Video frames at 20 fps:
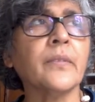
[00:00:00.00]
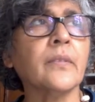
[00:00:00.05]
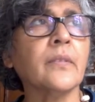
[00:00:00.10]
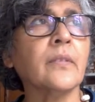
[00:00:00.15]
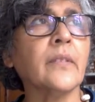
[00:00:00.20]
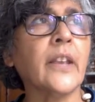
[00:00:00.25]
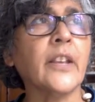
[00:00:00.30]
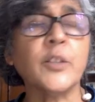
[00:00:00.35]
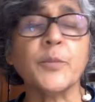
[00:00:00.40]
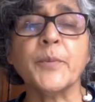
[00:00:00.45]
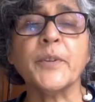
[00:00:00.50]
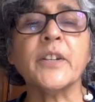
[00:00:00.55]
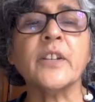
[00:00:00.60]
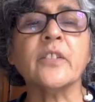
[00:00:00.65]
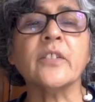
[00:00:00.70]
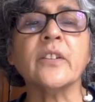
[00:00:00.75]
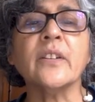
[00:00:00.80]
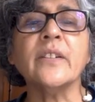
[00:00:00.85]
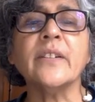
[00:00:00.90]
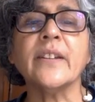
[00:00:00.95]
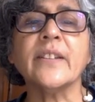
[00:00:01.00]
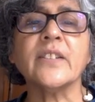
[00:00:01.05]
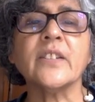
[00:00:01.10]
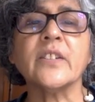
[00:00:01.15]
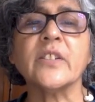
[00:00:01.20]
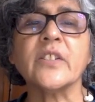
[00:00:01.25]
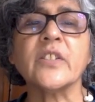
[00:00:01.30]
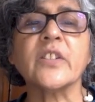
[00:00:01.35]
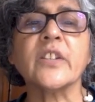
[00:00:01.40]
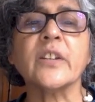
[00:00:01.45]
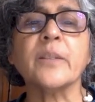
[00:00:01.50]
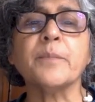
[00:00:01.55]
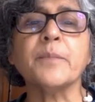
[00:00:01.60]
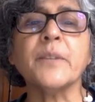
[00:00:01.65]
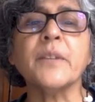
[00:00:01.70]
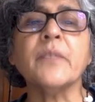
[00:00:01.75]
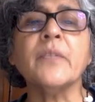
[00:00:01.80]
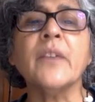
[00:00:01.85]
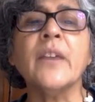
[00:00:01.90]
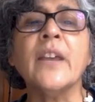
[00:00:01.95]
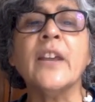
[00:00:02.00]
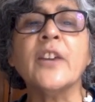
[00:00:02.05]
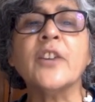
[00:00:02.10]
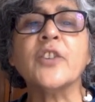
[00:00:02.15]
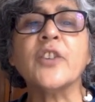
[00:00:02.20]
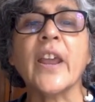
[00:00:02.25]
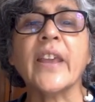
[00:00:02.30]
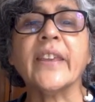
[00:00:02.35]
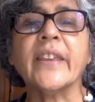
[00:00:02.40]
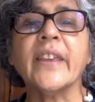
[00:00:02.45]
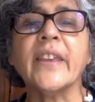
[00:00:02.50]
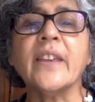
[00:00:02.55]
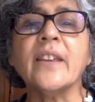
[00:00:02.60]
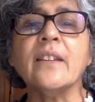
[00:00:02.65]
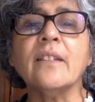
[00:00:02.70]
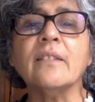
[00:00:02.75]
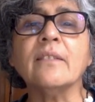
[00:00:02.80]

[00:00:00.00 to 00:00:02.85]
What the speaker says: expedition, there's a descriptive. Trekking